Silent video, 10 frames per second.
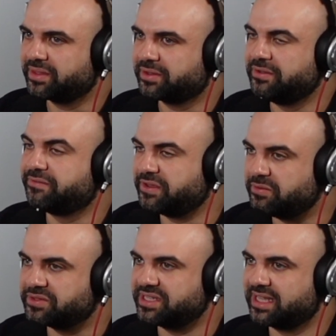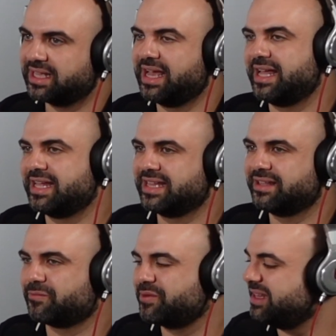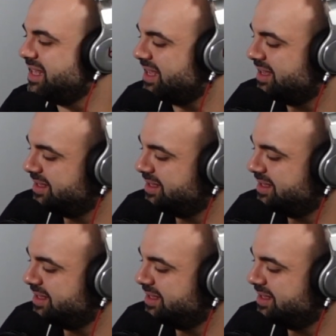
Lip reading: confusing and really,